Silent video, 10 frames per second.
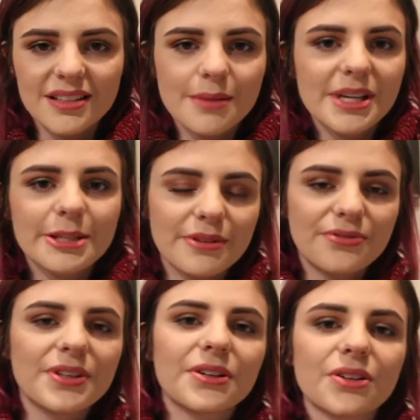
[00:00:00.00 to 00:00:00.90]
It makes me
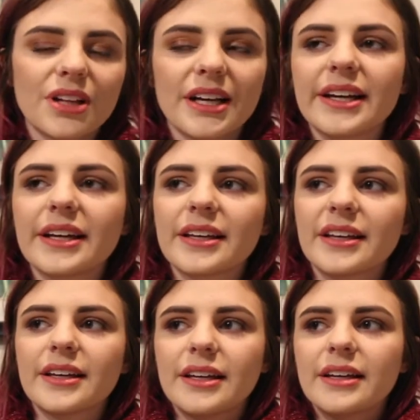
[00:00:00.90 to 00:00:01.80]
feel like
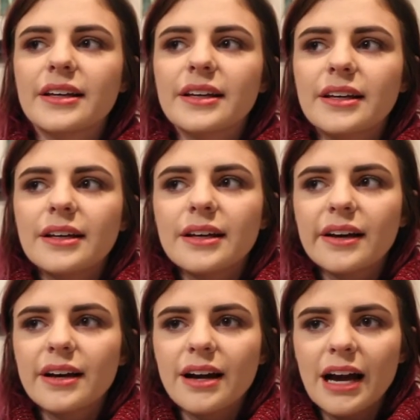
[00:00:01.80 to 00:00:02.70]

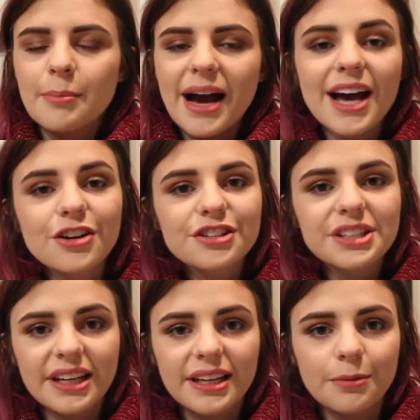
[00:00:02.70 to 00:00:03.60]
I mattered to
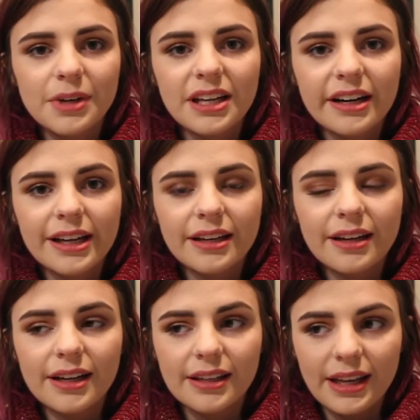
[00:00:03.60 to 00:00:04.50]
him, and
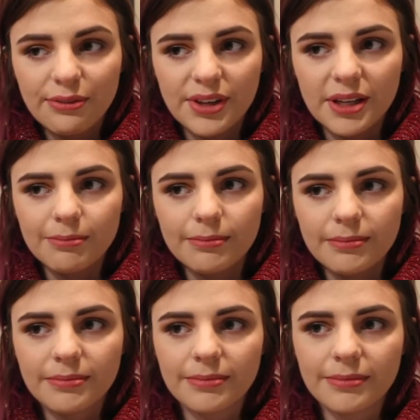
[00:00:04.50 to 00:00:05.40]
I gave him
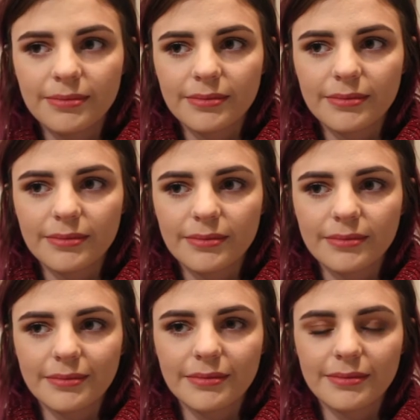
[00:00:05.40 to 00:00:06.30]

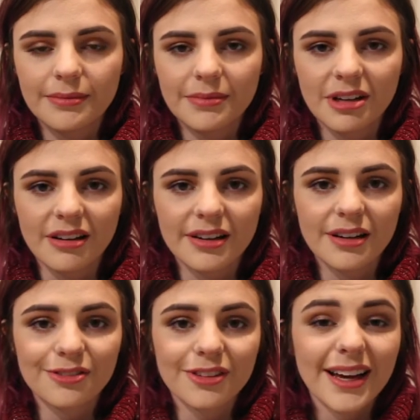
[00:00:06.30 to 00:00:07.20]
a good
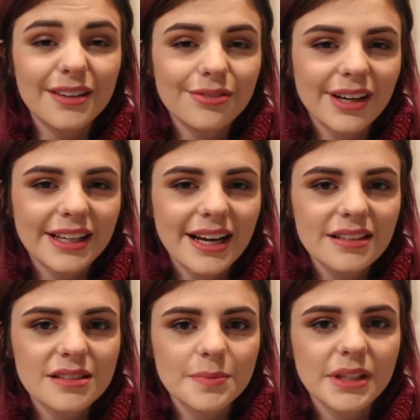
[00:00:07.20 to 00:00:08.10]
enough life, I
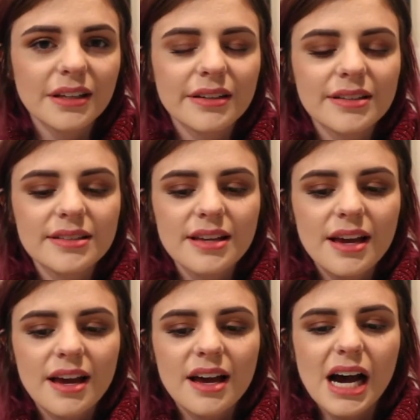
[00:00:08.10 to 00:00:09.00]
guess, because
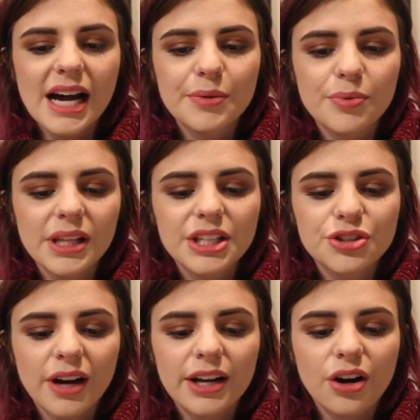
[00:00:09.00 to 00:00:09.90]
I really
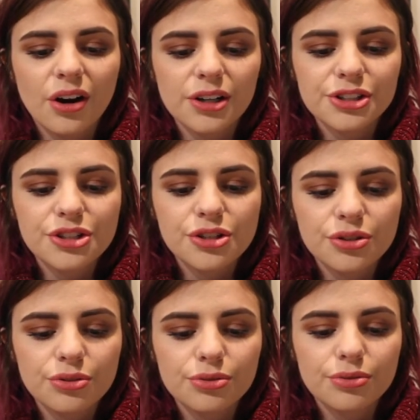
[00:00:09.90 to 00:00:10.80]
tried hard
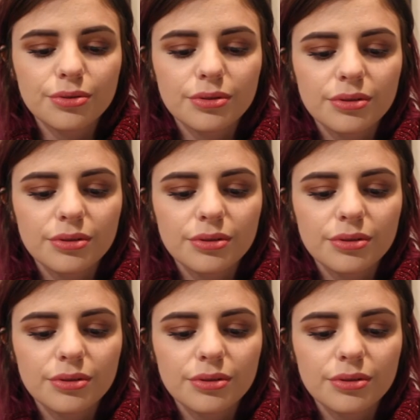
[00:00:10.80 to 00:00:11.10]
to